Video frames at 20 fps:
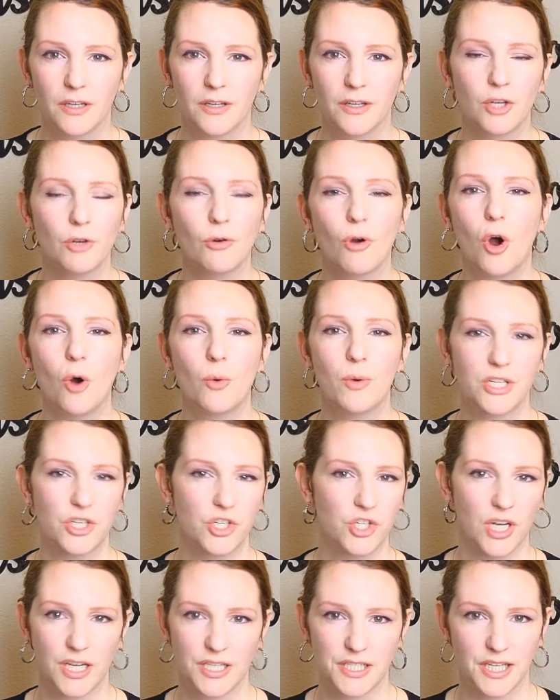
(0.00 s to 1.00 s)
you're always
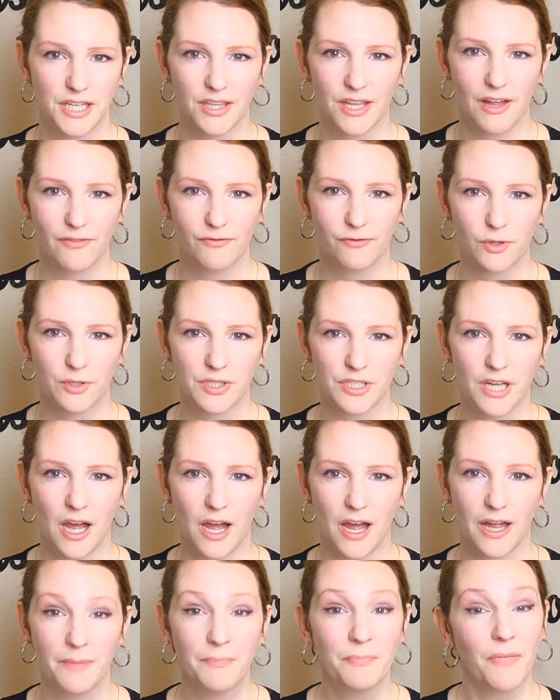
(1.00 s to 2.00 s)
chasing that first
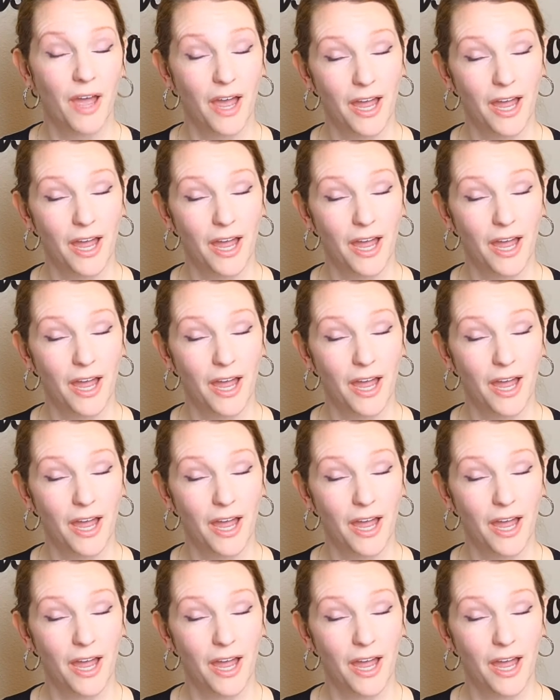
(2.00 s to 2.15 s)
high.